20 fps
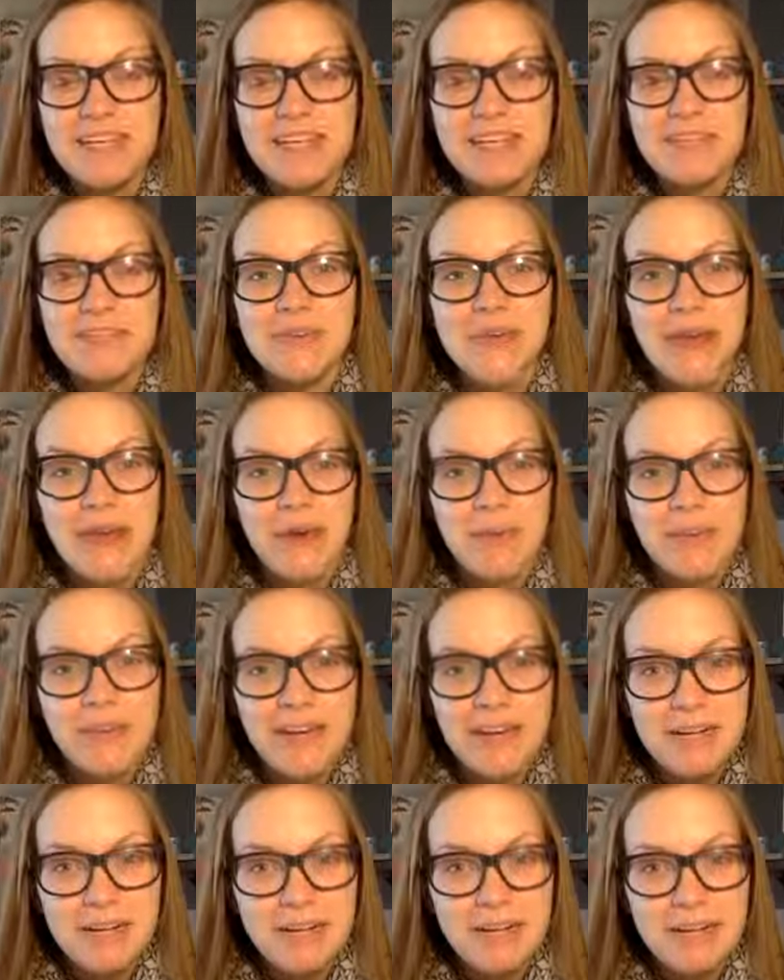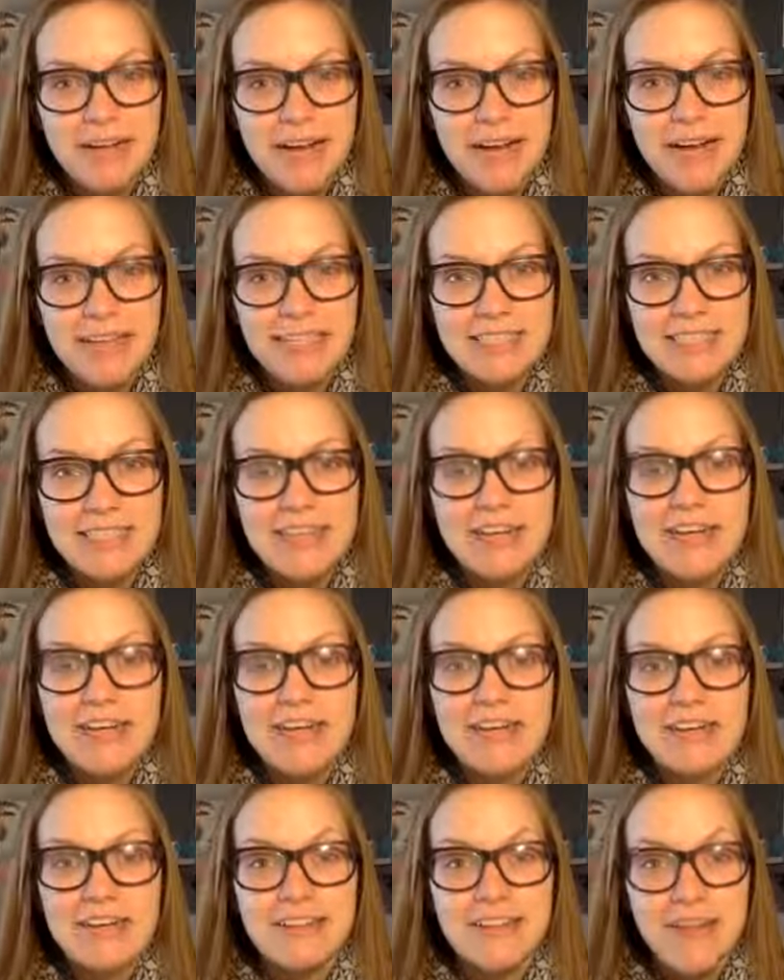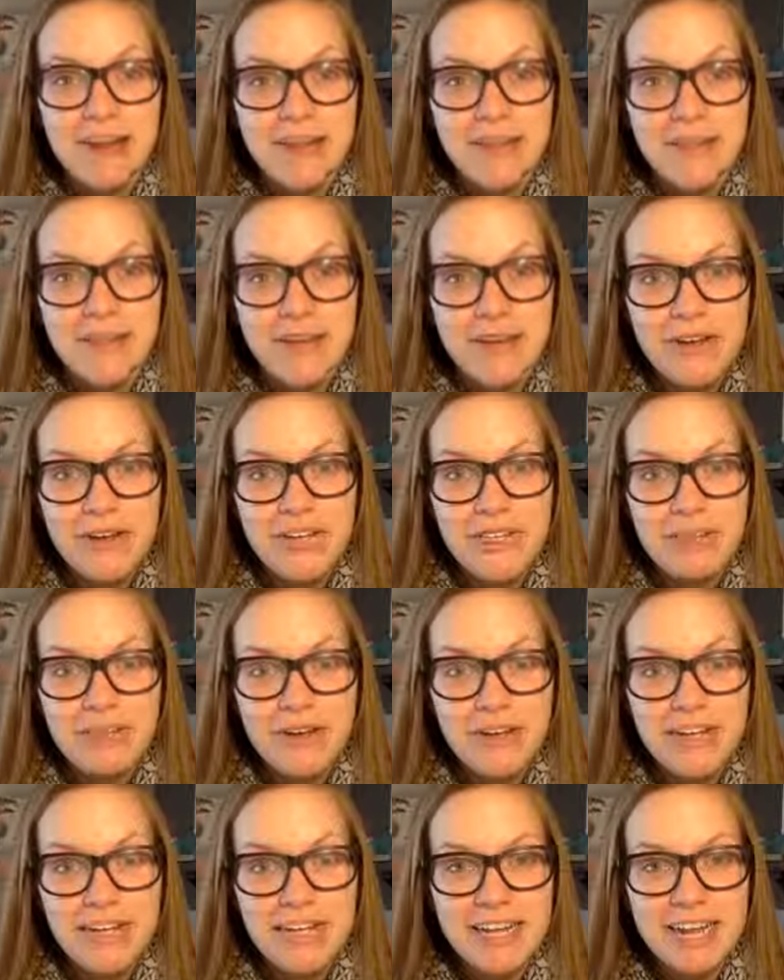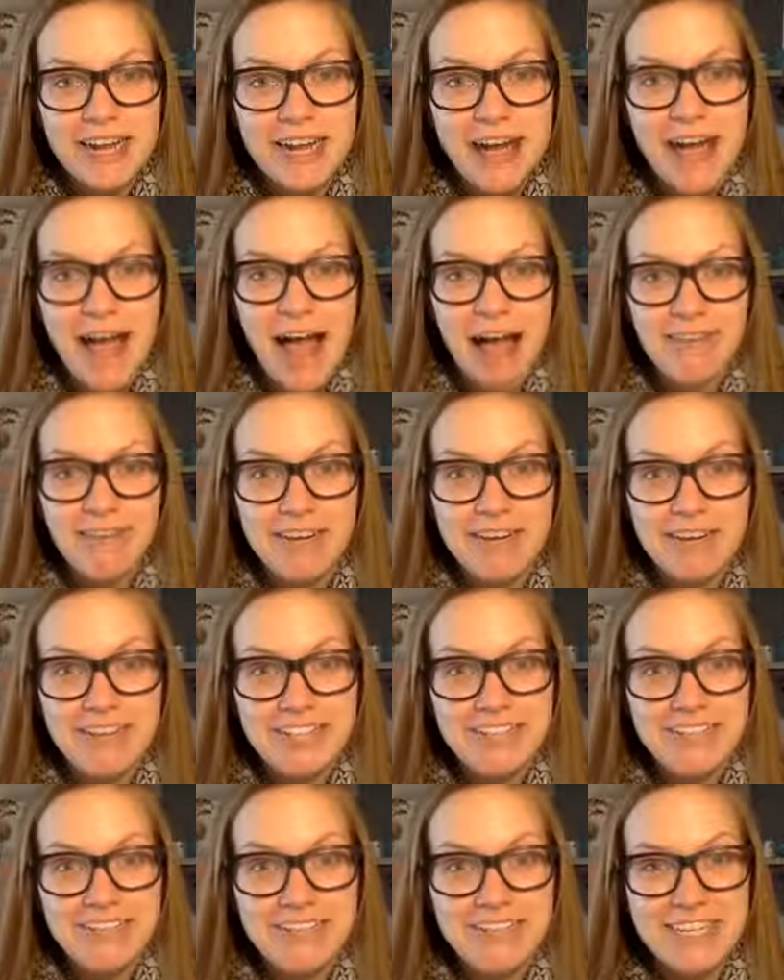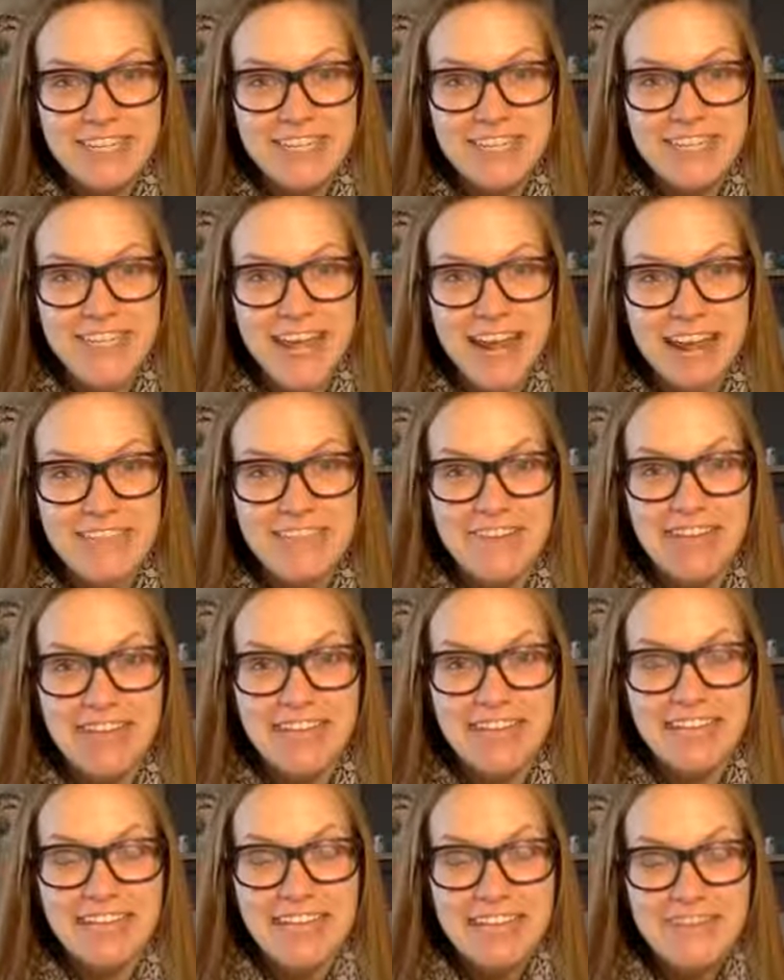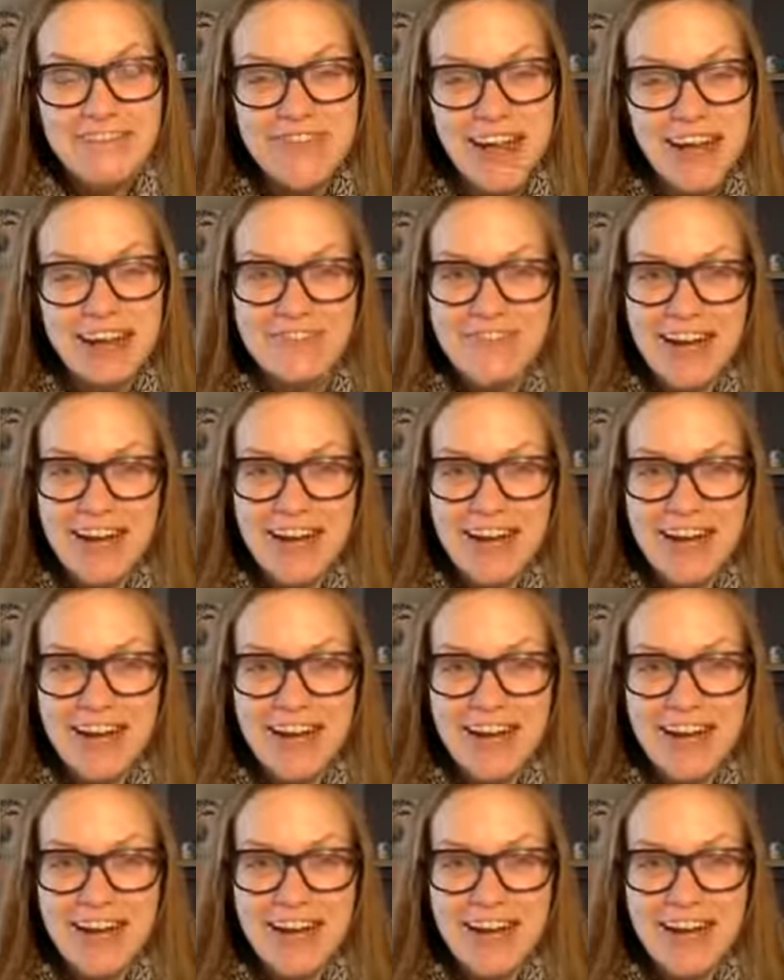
So I hope that helps you guys. Good luck with all your spring cleaning. I'm going to get some done today myself, and I'm